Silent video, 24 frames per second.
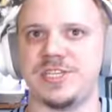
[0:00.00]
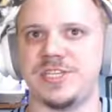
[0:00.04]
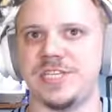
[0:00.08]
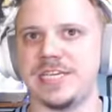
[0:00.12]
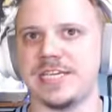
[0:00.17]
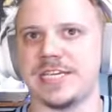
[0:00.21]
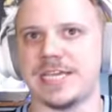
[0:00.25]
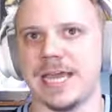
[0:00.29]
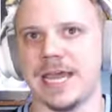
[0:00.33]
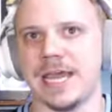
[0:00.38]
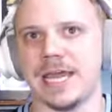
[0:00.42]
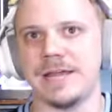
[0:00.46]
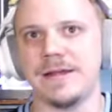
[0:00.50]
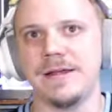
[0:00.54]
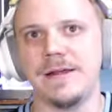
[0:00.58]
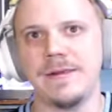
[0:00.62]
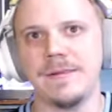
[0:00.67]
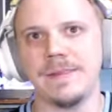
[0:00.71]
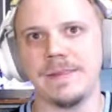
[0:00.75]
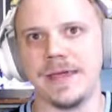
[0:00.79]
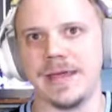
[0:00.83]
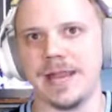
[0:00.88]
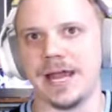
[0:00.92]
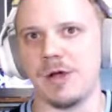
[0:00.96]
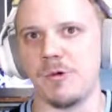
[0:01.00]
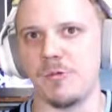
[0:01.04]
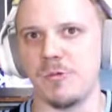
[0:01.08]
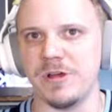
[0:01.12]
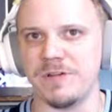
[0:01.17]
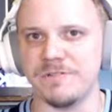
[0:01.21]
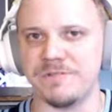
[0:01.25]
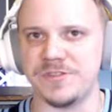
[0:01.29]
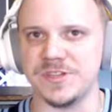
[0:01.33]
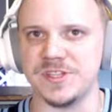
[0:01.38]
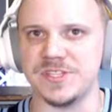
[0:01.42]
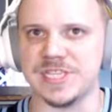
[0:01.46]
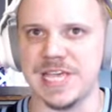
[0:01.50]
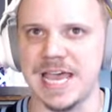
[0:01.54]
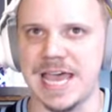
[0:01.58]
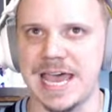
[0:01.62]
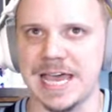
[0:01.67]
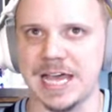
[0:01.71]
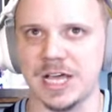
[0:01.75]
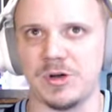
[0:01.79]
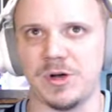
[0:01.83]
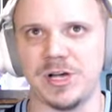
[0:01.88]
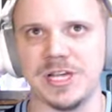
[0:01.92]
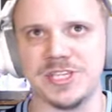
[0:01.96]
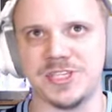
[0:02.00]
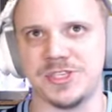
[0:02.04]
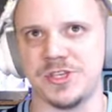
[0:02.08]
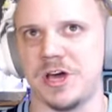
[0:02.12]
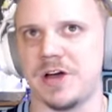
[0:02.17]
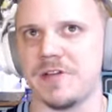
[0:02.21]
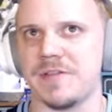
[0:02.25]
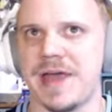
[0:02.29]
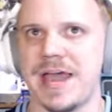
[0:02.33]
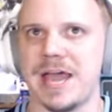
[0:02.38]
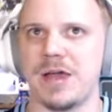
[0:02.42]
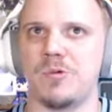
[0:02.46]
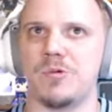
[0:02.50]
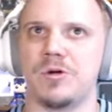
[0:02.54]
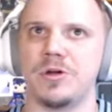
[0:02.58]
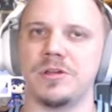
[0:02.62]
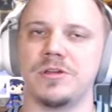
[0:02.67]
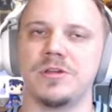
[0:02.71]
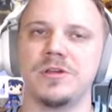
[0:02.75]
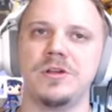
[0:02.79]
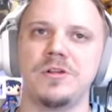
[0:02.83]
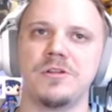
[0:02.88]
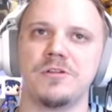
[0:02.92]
DK, and I whiffed the tackle. I saw that one